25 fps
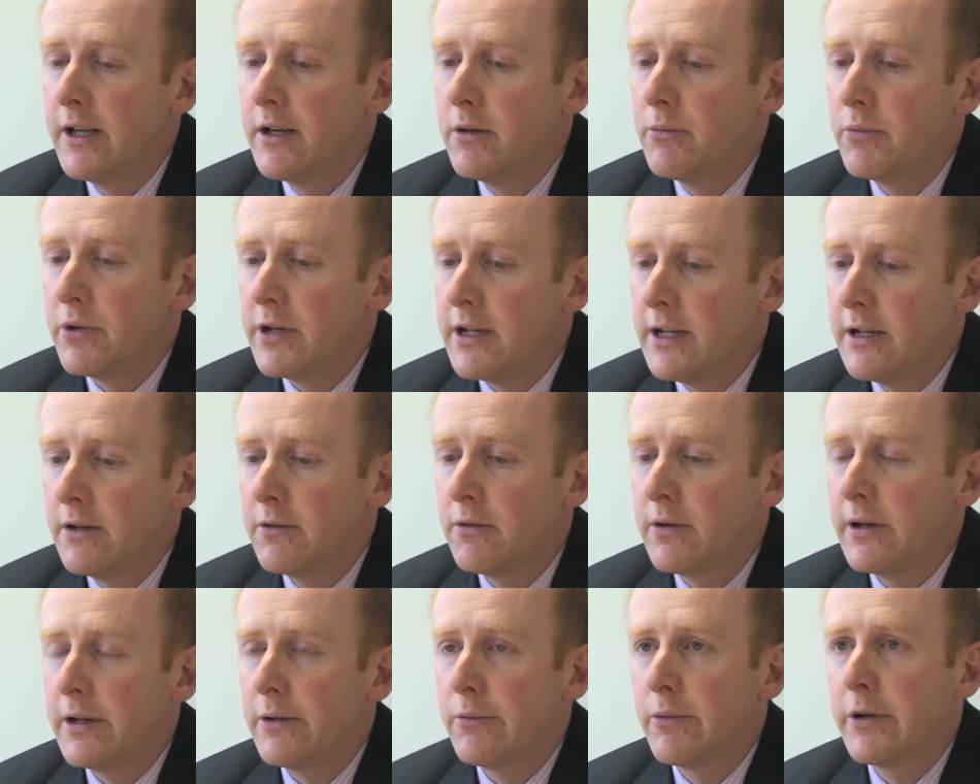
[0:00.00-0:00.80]
But
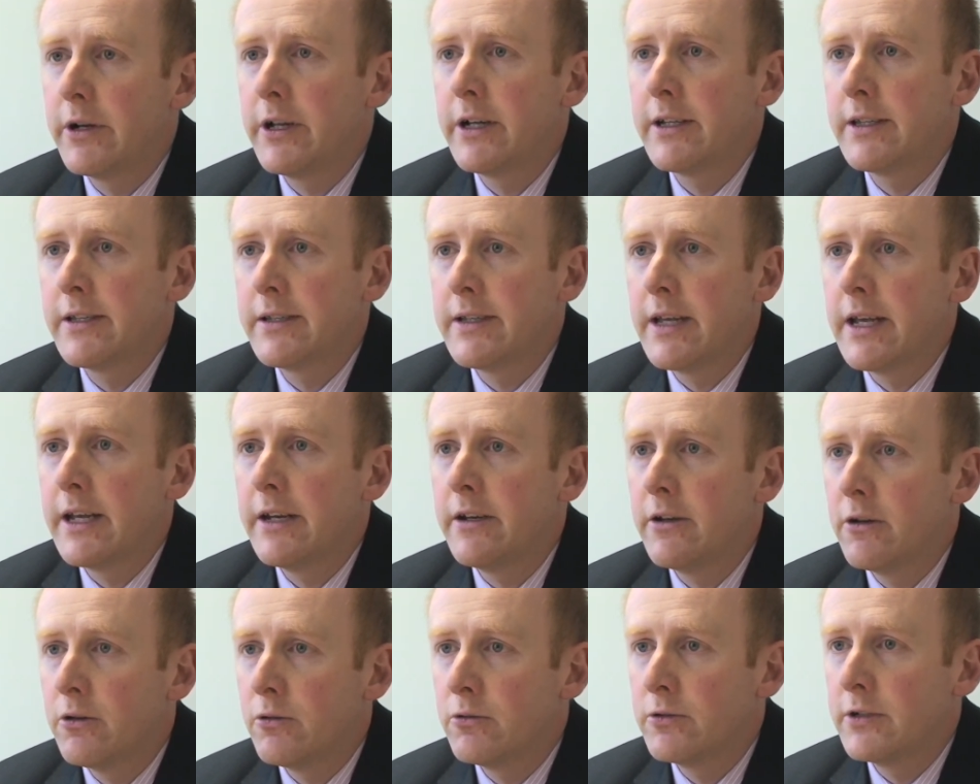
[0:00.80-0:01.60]
equally, we're not saying
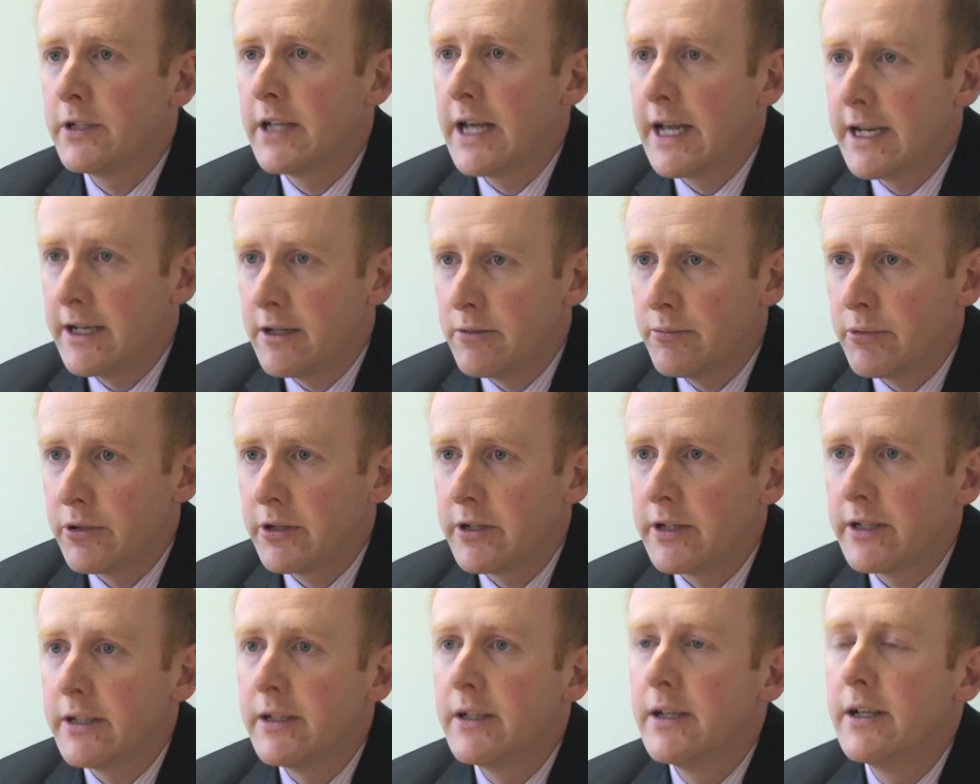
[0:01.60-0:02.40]
no to
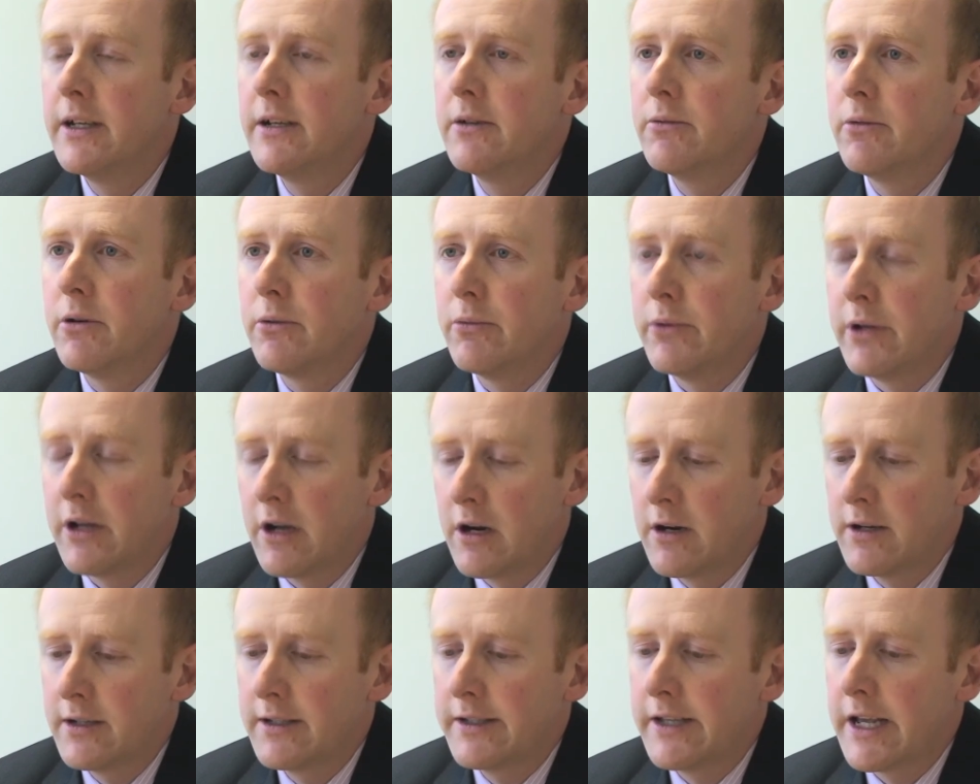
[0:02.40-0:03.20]
anybody. What we
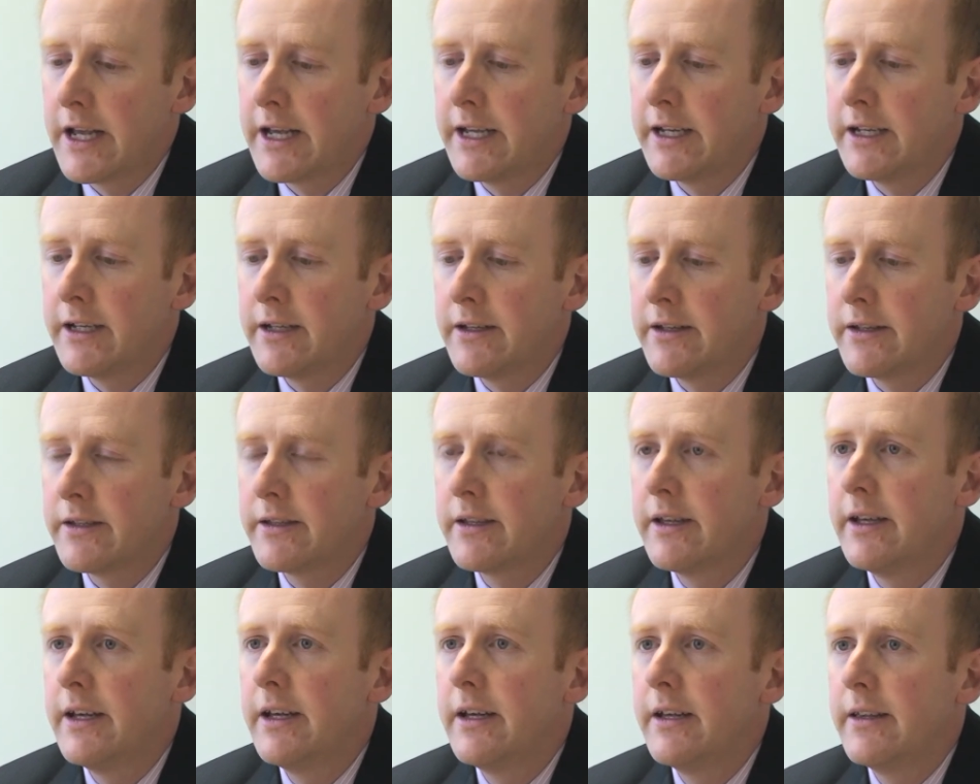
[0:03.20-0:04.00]
are saying is
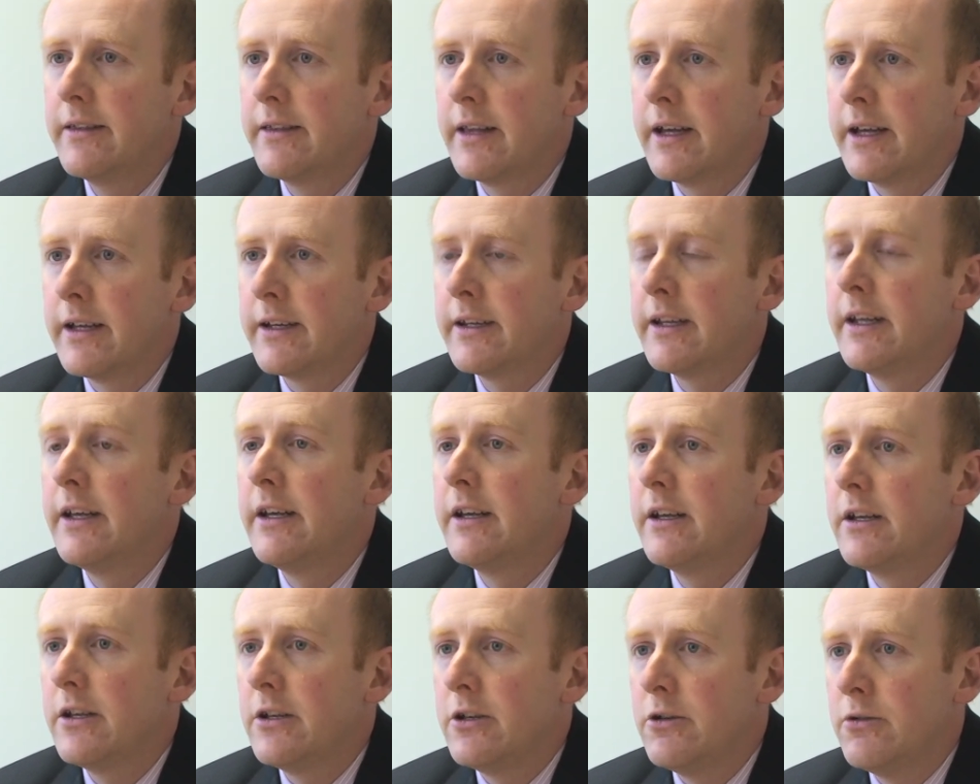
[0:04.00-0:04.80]
that
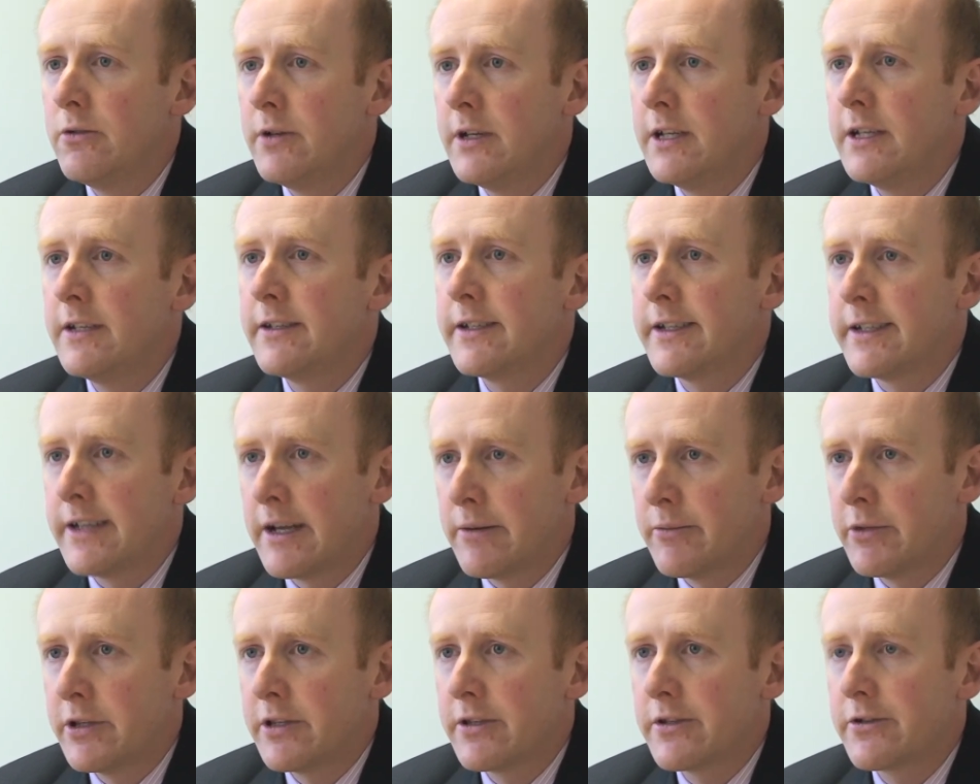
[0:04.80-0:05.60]
you need to
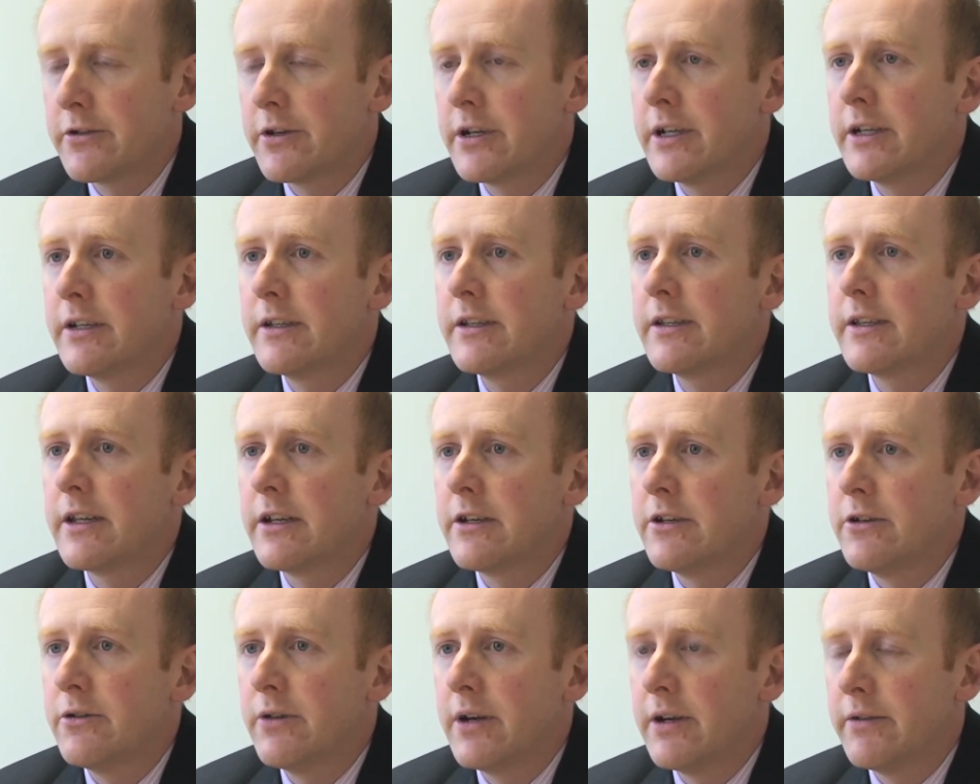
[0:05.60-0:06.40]
demonstrate
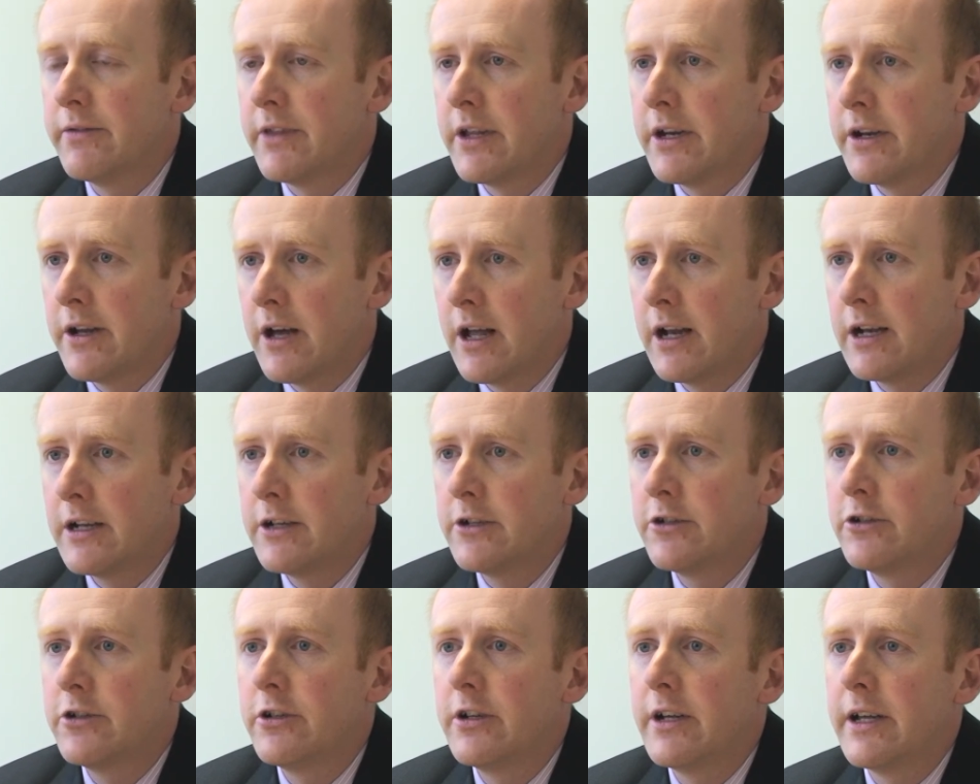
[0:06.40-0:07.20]
that you have the
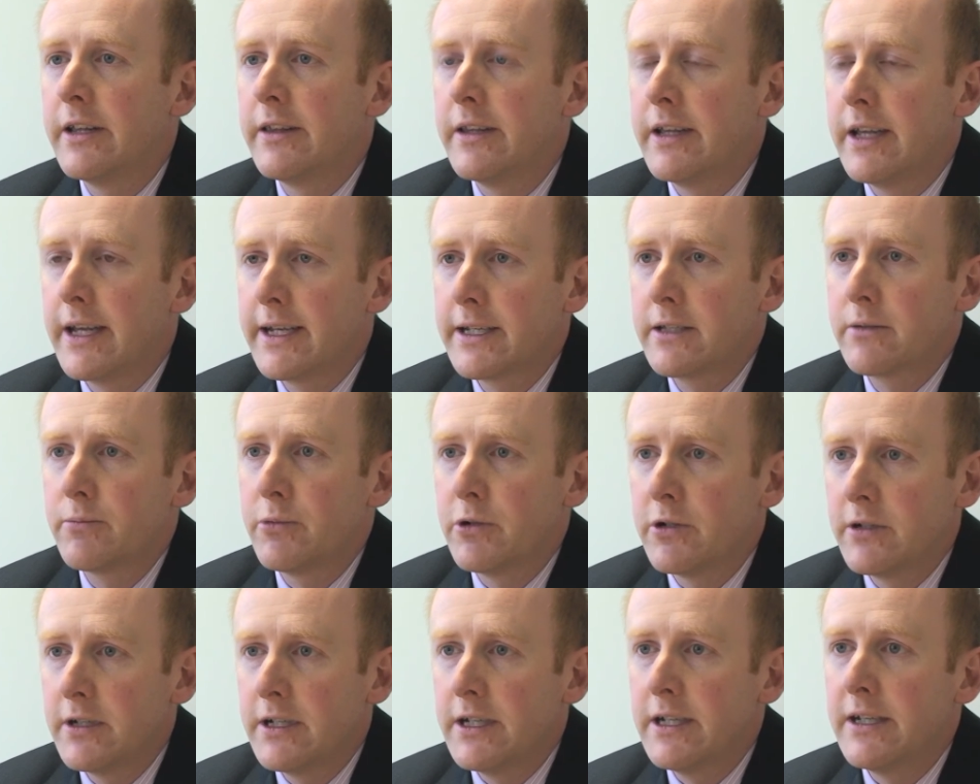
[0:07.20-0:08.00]
knowledge and the
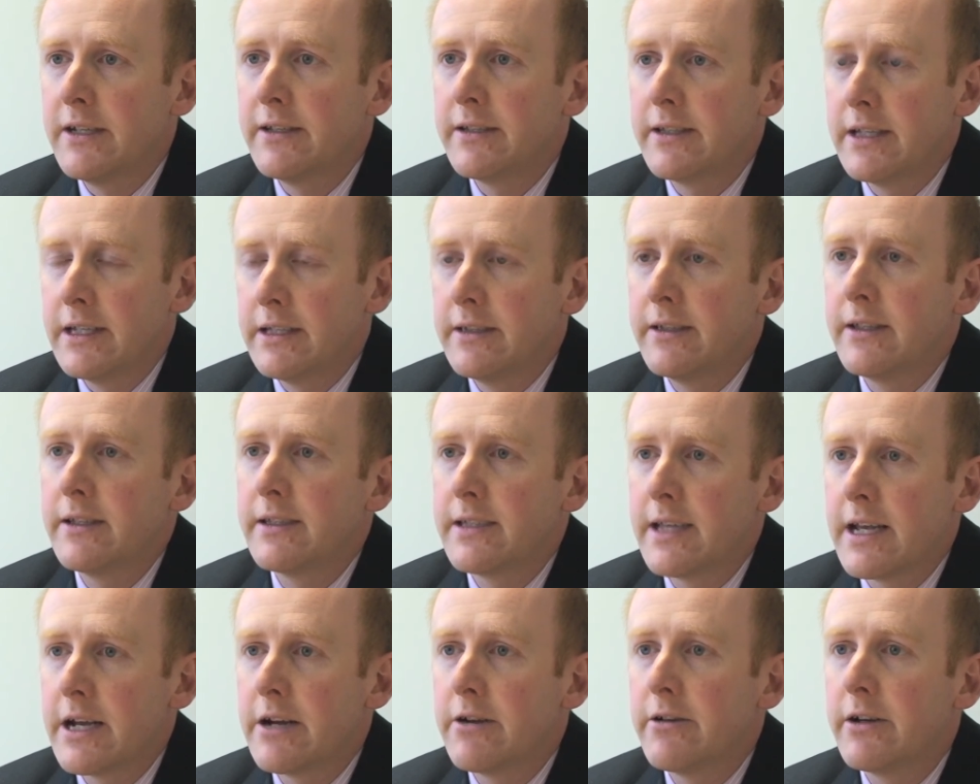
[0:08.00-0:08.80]
expertise in
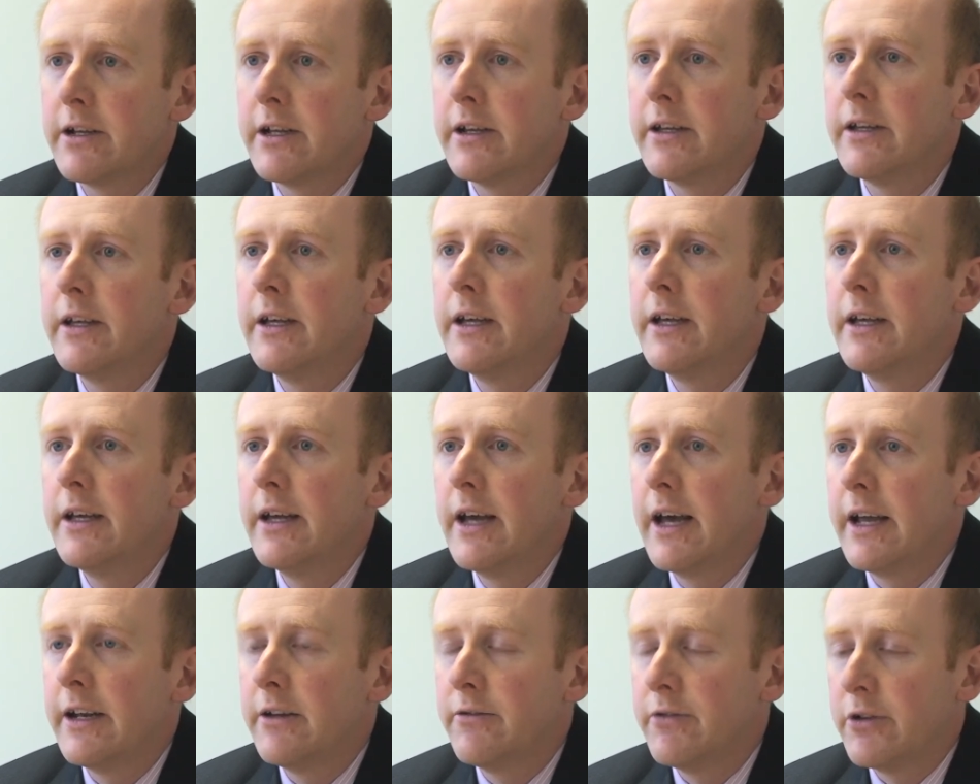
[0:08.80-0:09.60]
this area,
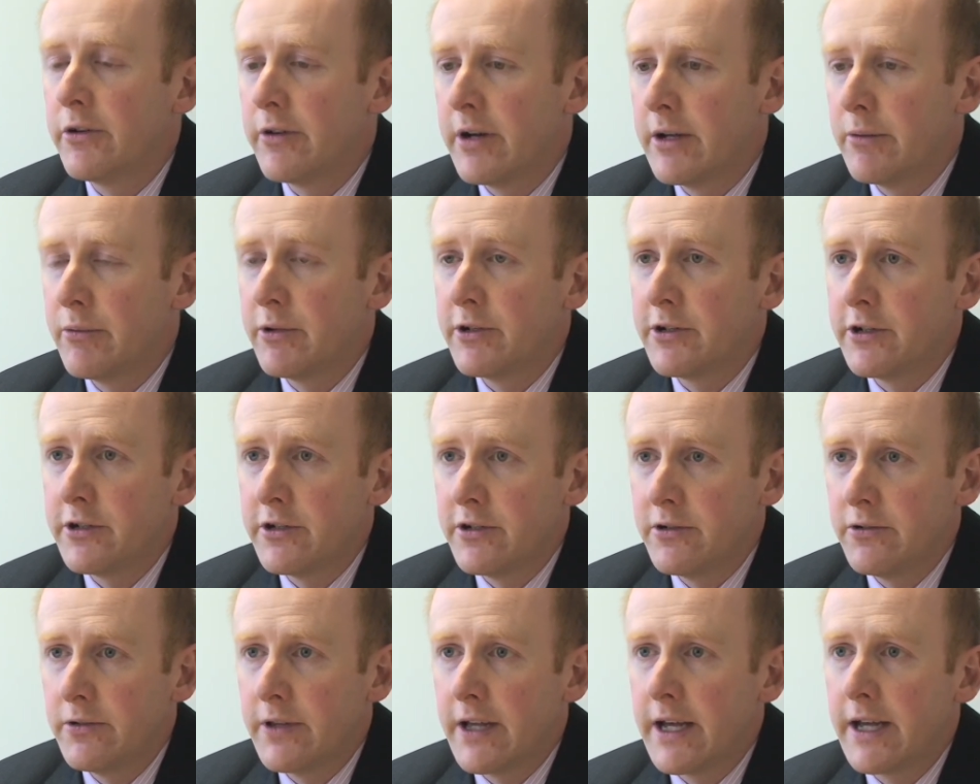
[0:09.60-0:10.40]
and if you're able to
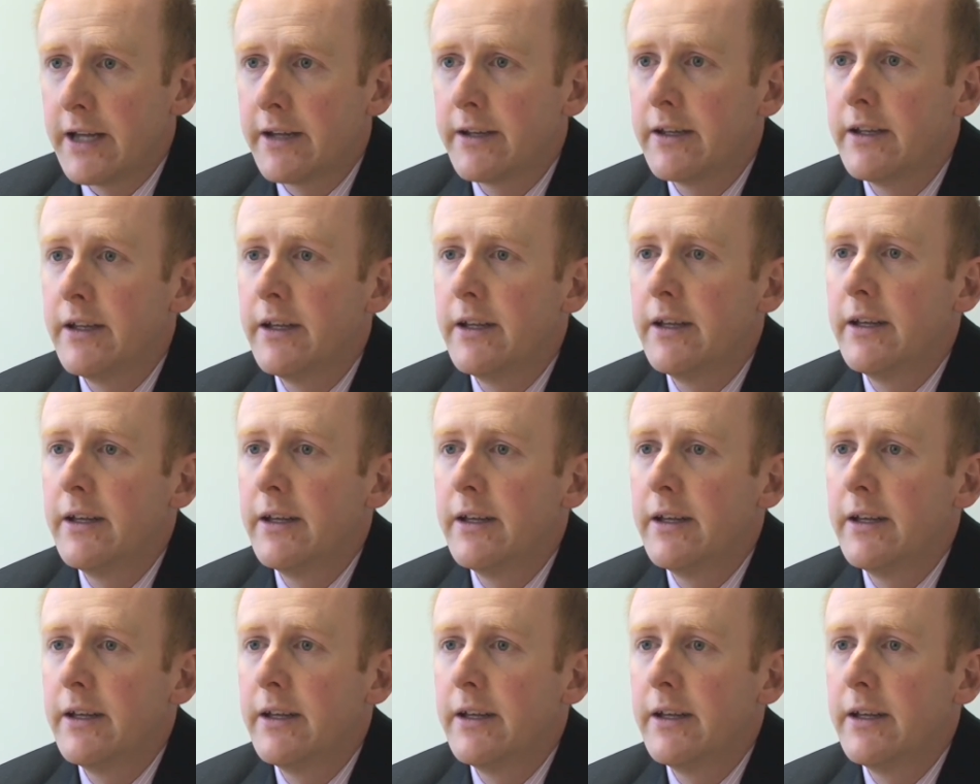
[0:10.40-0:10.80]
do that